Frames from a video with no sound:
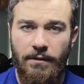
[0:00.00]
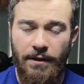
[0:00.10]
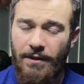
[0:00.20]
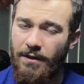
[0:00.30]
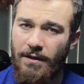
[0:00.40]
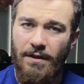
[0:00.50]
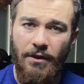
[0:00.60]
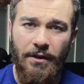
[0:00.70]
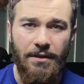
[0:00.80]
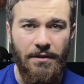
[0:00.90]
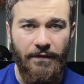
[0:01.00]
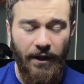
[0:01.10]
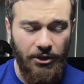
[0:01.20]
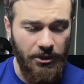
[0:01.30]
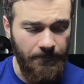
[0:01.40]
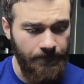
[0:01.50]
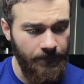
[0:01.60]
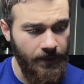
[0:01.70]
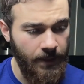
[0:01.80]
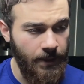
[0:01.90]
This is a serious infection.
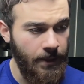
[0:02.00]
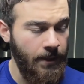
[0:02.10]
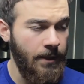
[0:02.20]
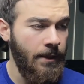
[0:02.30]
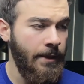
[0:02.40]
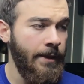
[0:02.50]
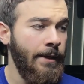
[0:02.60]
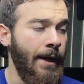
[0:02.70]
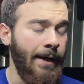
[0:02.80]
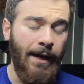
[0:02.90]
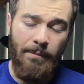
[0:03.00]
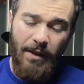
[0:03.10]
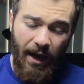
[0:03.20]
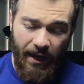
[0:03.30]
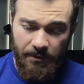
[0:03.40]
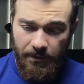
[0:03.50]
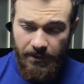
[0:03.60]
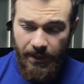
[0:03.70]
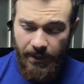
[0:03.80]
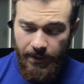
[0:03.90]
I got him in the hospital
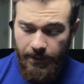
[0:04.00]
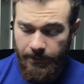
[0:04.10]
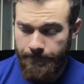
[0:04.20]
tank.